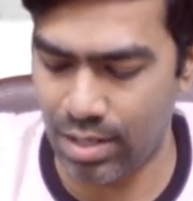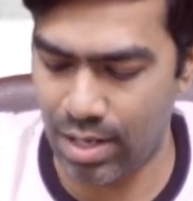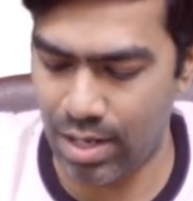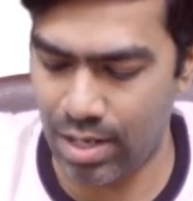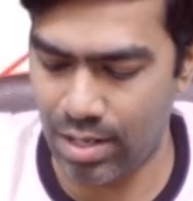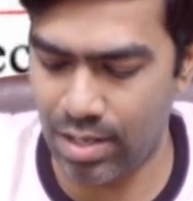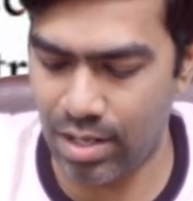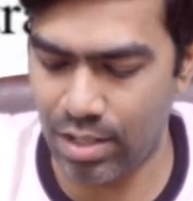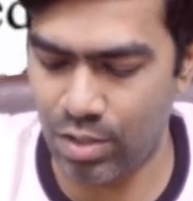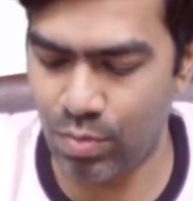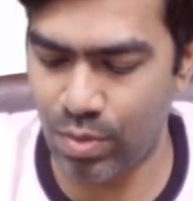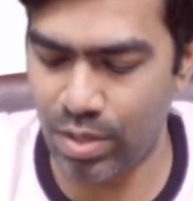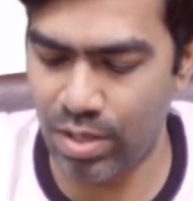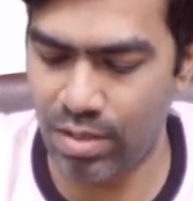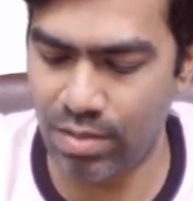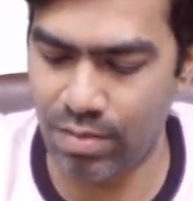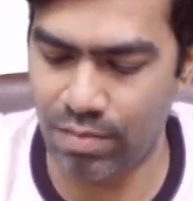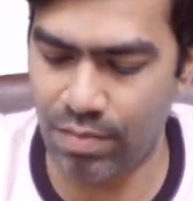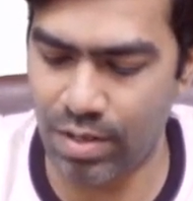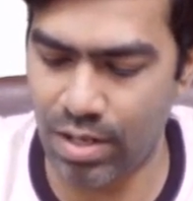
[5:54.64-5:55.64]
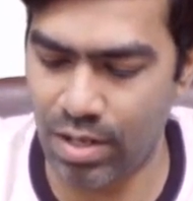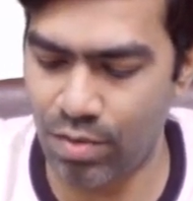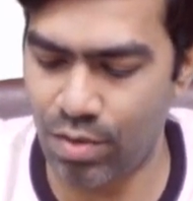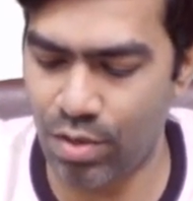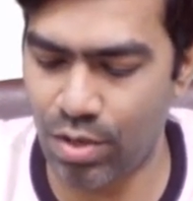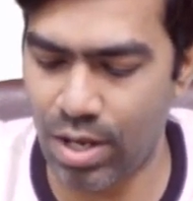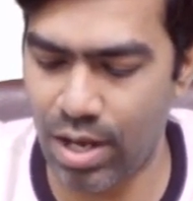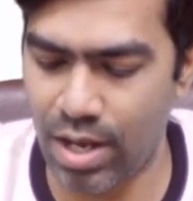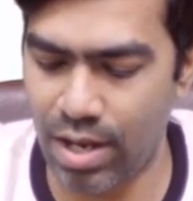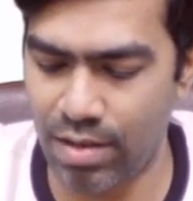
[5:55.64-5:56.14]
And that's why whenever
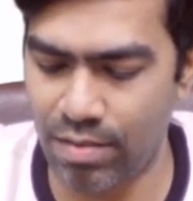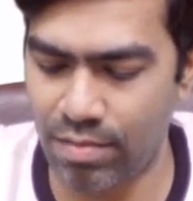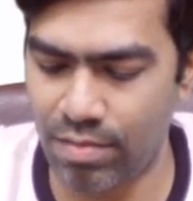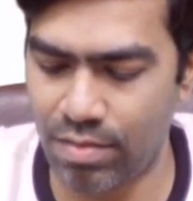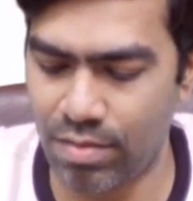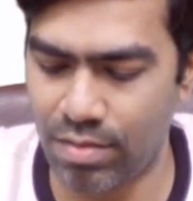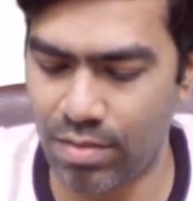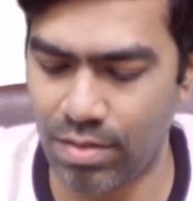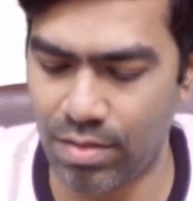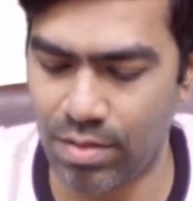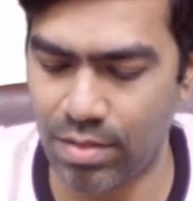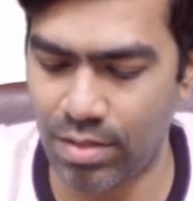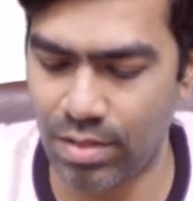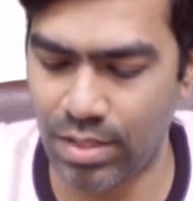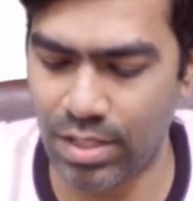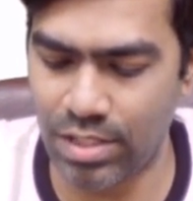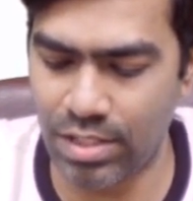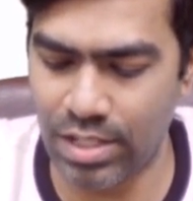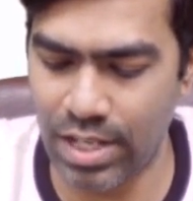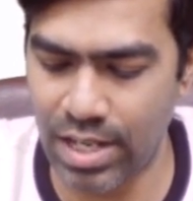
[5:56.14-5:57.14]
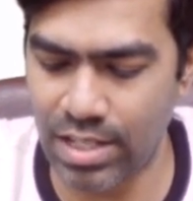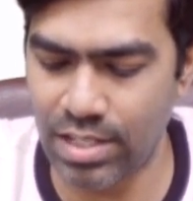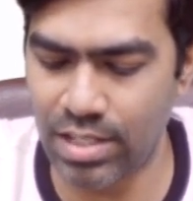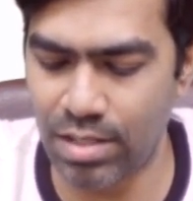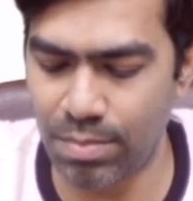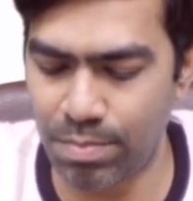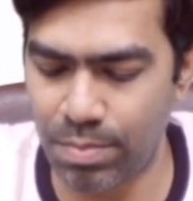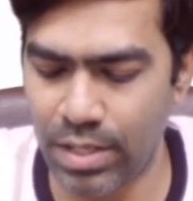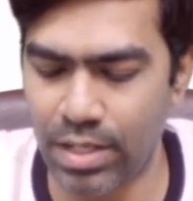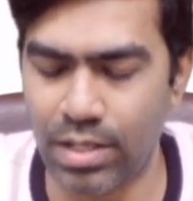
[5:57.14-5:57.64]
you have this change
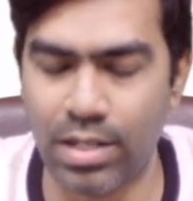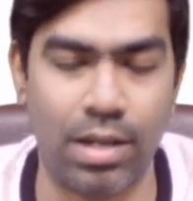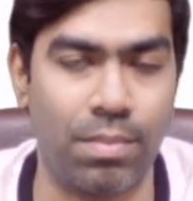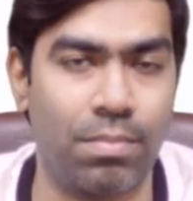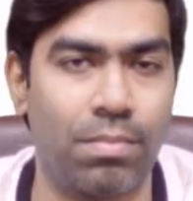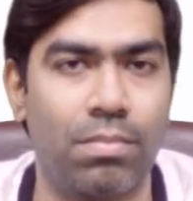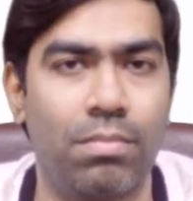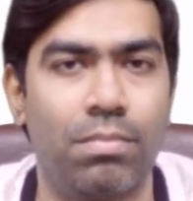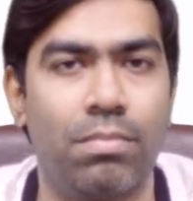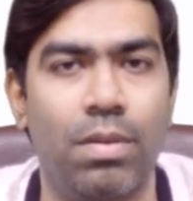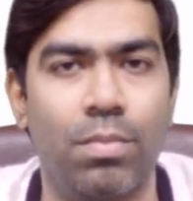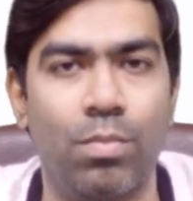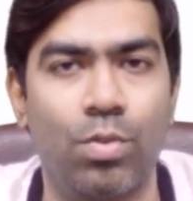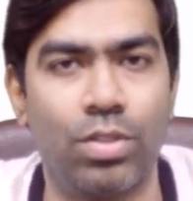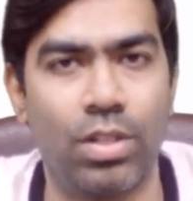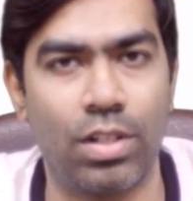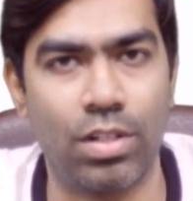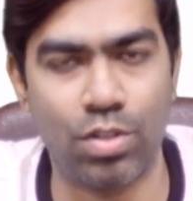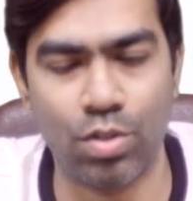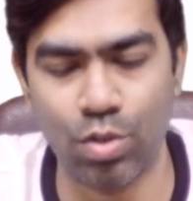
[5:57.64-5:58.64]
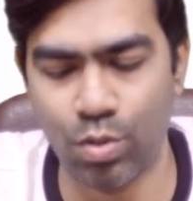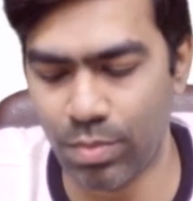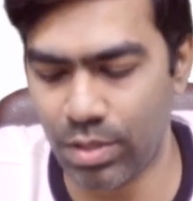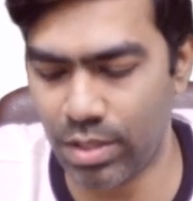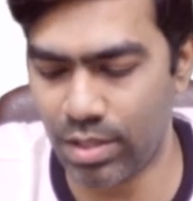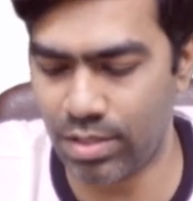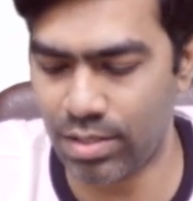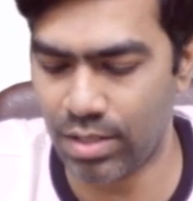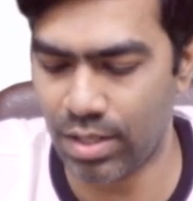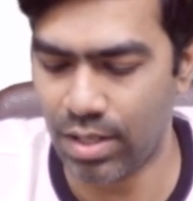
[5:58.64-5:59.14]
in the peak time by more than 2
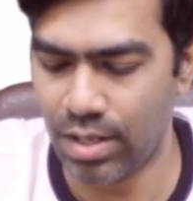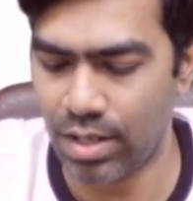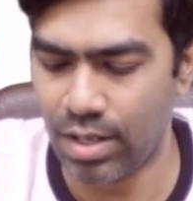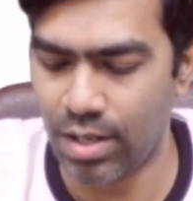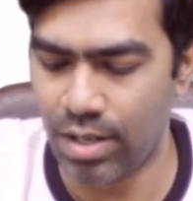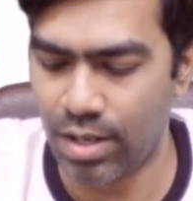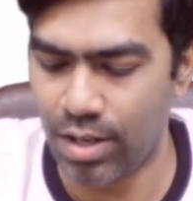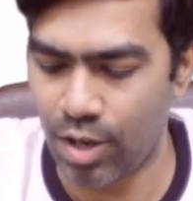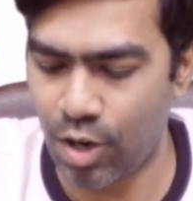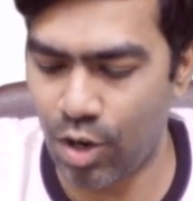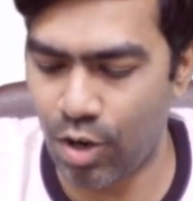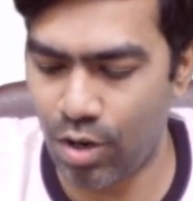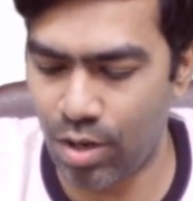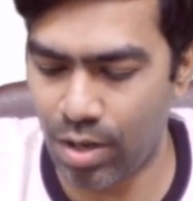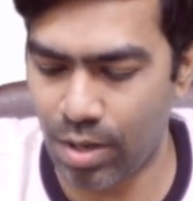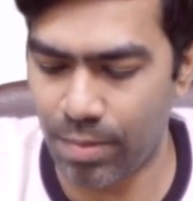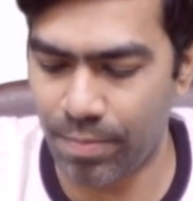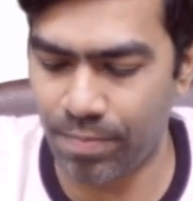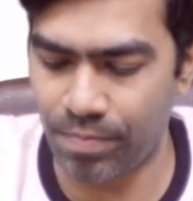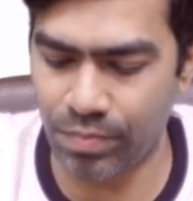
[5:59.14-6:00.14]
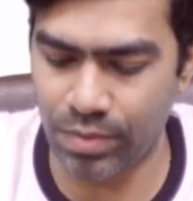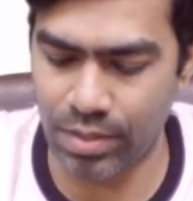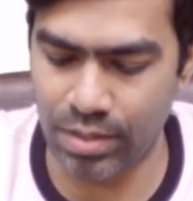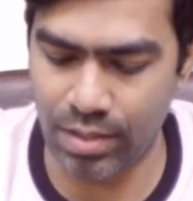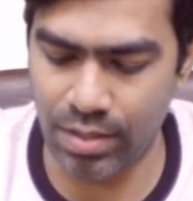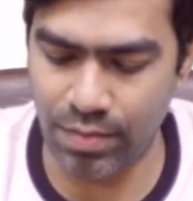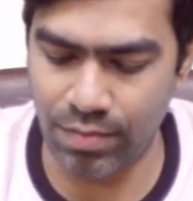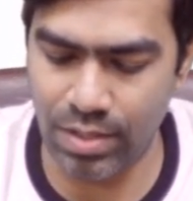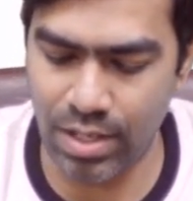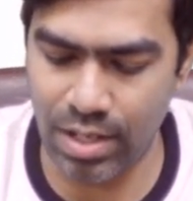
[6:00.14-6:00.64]
minutes or
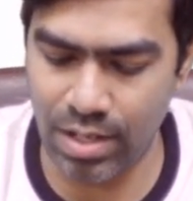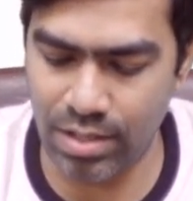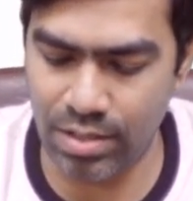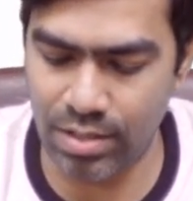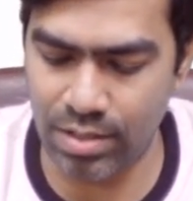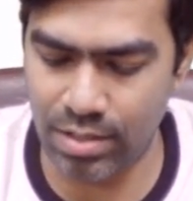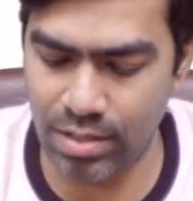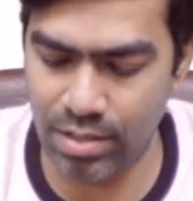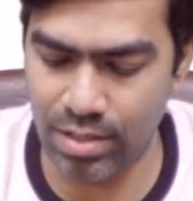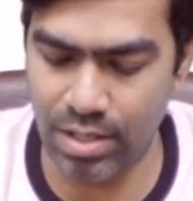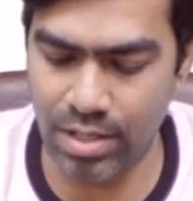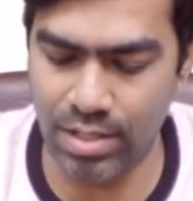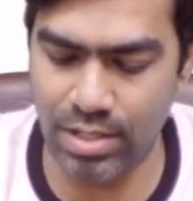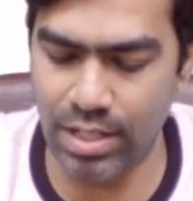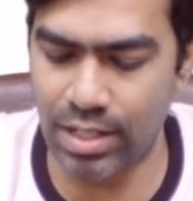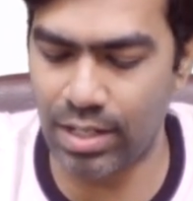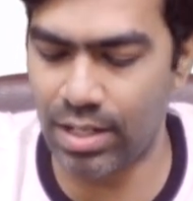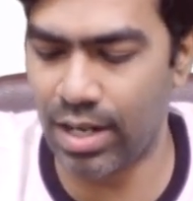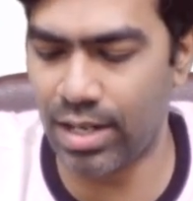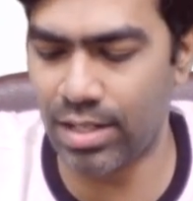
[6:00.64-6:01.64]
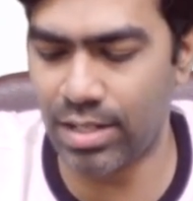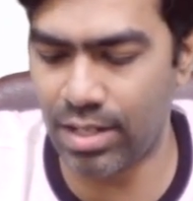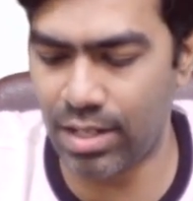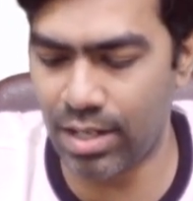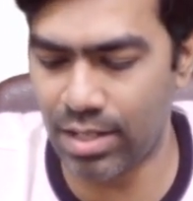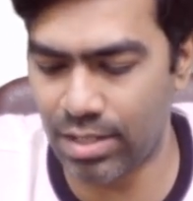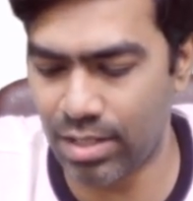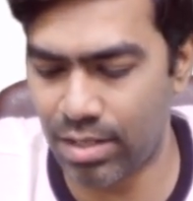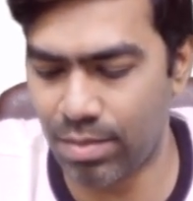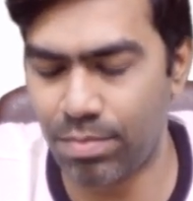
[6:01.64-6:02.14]
if there is a decline in the
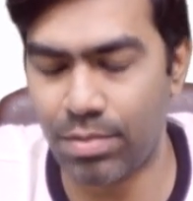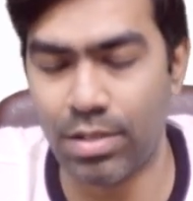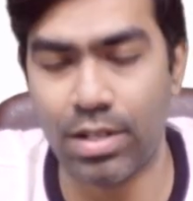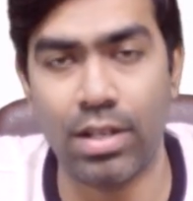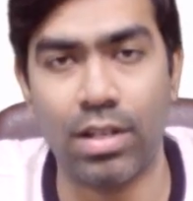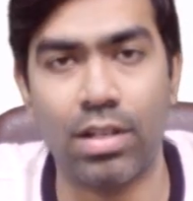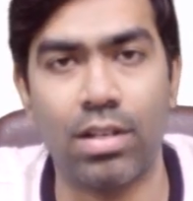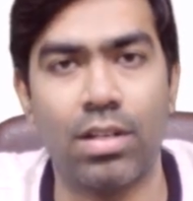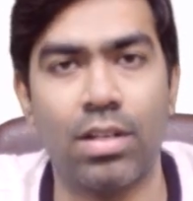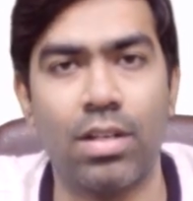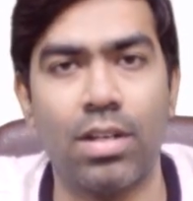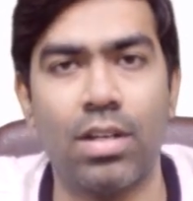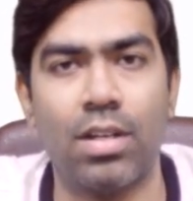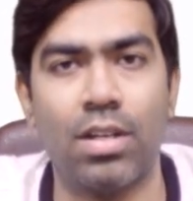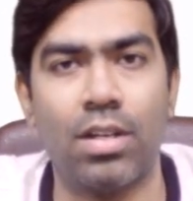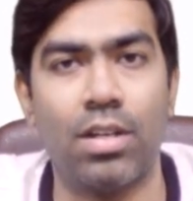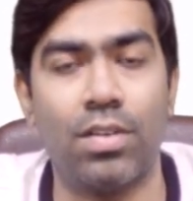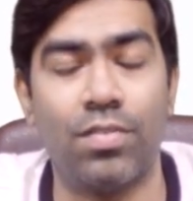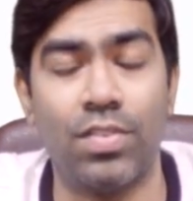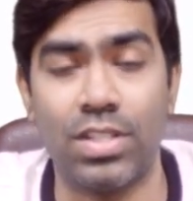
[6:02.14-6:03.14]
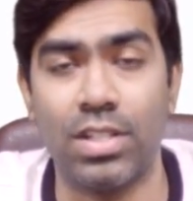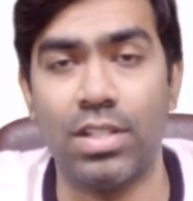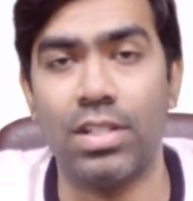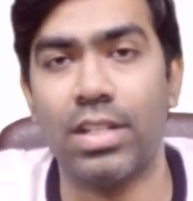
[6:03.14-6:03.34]
tracer uptake which